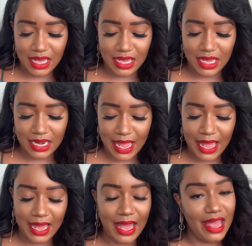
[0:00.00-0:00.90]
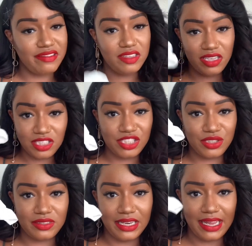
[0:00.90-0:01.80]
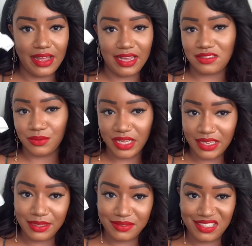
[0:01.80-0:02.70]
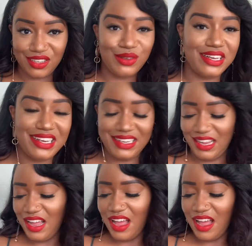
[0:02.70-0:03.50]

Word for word: And I have tissue that now has red lipstick on it